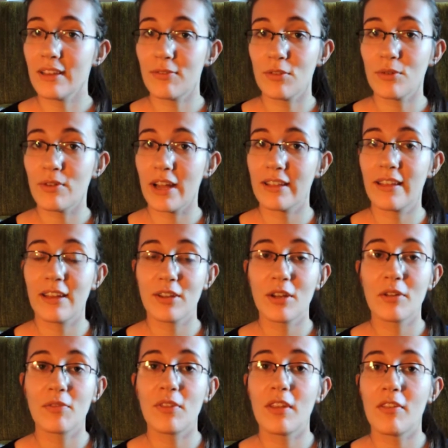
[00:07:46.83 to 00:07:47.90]
If you read any
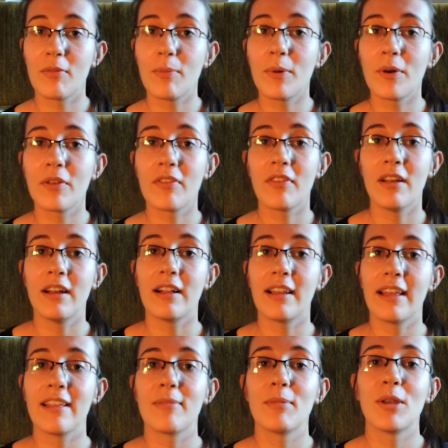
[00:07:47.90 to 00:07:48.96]
of these books,
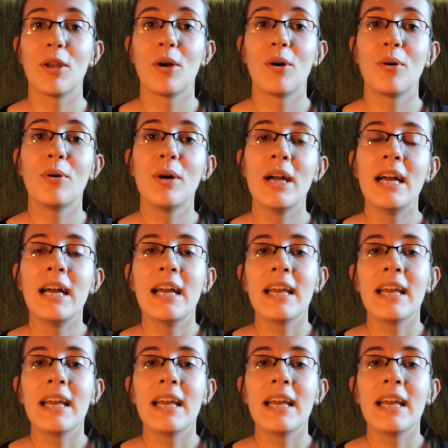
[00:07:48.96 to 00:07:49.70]
let me know